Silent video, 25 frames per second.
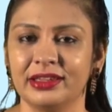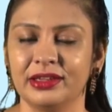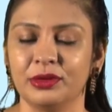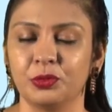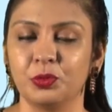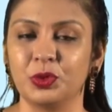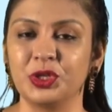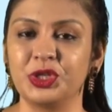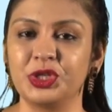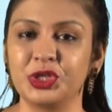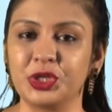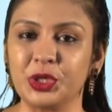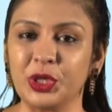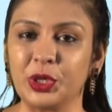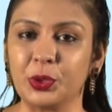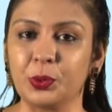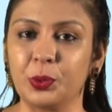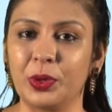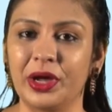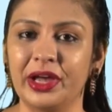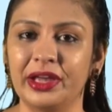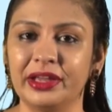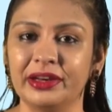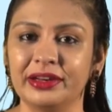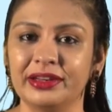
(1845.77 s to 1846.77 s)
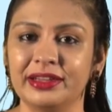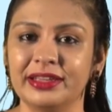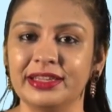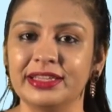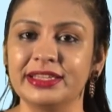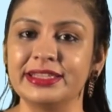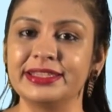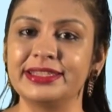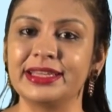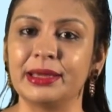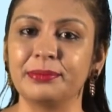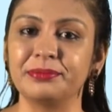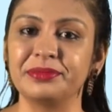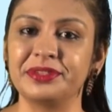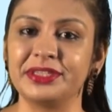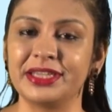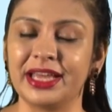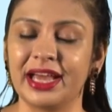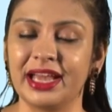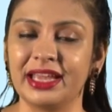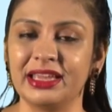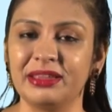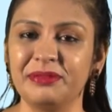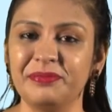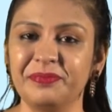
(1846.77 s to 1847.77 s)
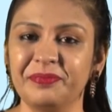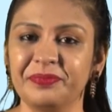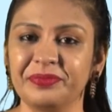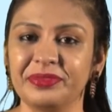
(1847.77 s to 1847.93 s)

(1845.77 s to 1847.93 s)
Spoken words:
which require some time,